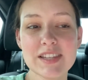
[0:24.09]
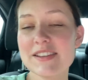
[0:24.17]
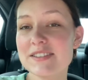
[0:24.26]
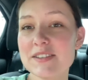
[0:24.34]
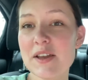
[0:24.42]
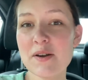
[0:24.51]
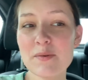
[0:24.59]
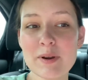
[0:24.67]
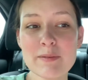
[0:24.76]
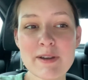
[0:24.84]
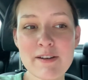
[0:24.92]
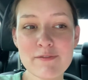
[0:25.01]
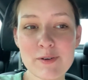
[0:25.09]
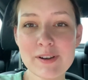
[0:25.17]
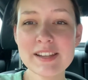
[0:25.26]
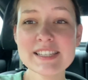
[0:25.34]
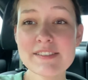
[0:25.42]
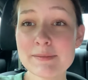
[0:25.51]
So we're about
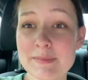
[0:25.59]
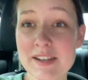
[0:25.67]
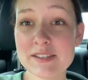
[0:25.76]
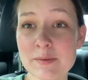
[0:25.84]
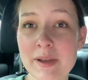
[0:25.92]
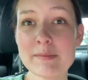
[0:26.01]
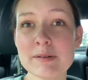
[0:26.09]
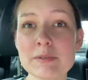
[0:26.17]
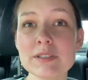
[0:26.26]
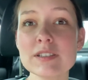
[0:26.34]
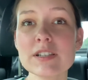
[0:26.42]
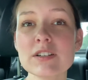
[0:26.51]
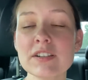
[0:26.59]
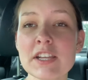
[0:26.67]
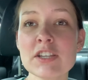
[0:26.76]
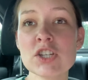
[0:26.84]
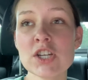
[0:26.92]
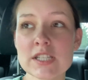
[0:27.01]
47 minutes away but we're literally
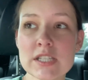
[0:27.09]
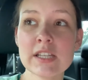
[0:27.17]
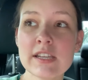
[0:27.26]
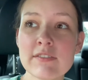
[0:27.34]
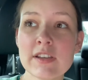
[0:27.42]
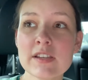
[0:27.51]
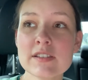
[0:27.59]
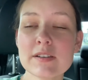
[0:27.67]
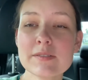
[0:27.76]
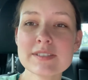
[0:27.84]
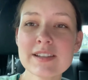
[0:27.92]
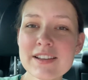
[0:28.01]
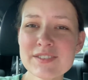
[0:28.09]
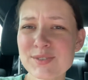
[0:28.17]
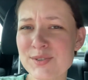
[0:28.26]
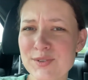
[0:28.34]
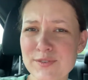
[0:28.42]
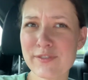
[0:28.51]
just leaving so it's not
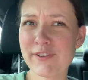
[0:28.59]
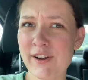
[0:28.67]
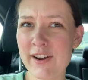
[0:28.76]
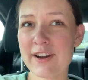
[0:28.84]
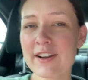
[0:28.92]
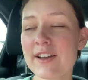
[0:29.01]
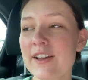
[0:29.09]
too far.